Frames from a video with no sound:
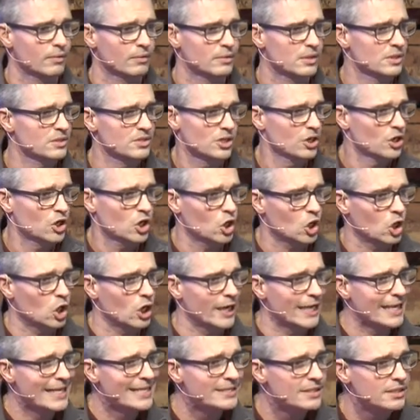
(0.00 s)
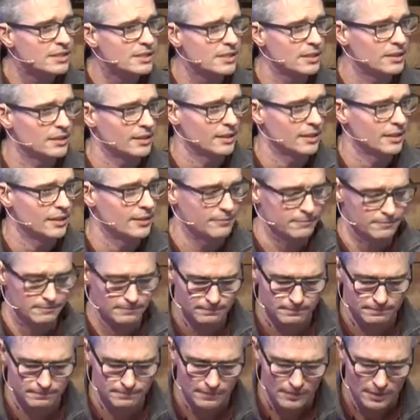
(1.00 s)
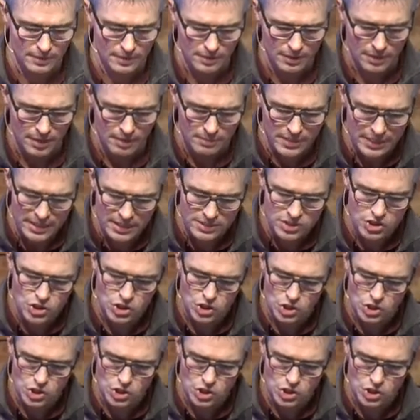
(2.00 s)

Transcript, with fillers: doesn't occur instantly because